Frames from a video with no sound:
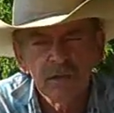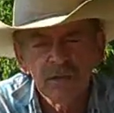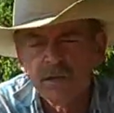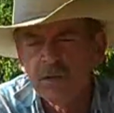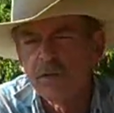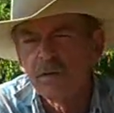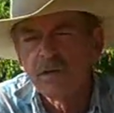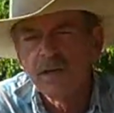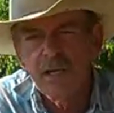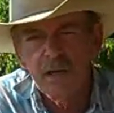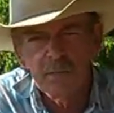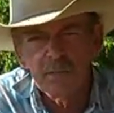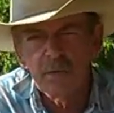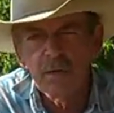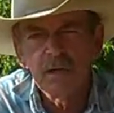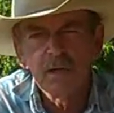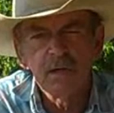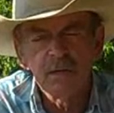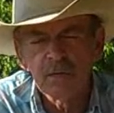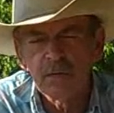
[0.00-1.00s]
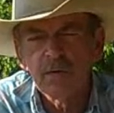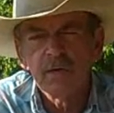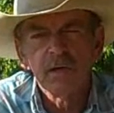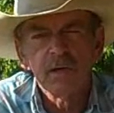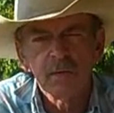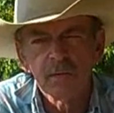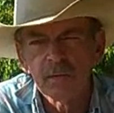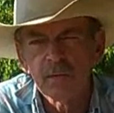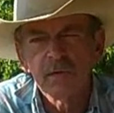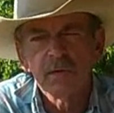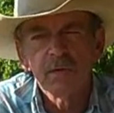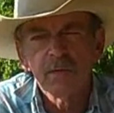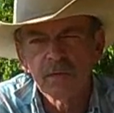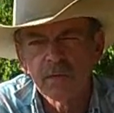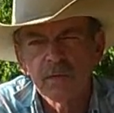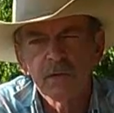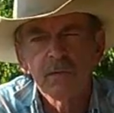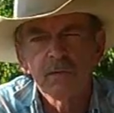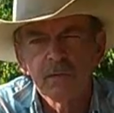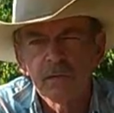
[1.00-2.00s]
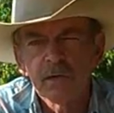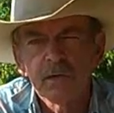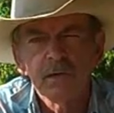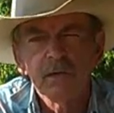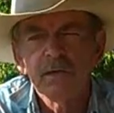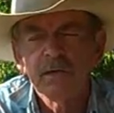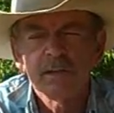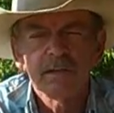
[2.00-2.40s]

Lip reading: She would have kept running,